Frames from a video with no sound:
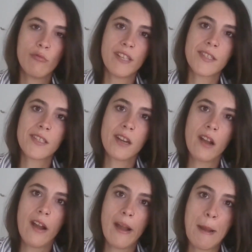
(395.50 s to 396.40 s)
risk
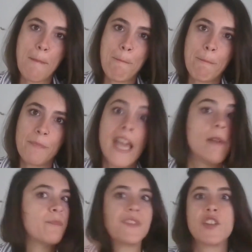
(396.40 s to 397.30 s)

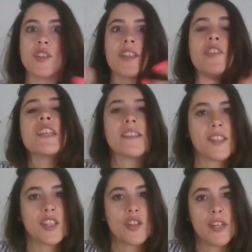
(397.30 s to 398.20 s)
their data
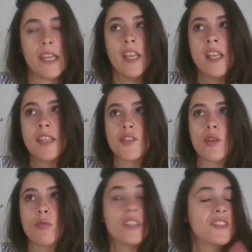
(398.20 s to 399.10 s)
security.
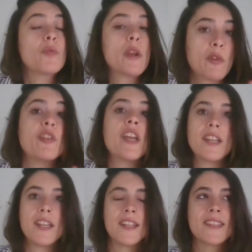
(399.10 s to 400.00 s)
So this is why we
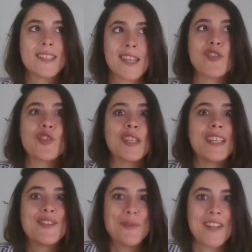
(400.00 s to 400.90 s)
created it. It's
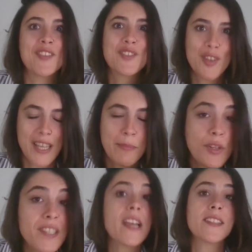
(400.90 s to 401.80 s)
essentially to answer
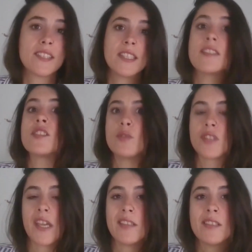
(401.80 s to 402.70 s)
precisely this
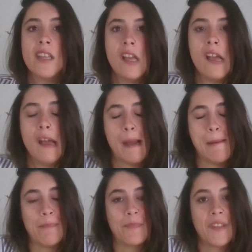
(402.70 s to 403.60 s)
use case.
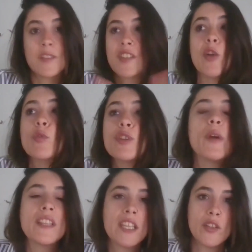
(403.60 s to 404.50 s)
It's the only
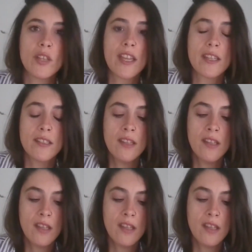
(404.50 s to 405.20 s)
way that you can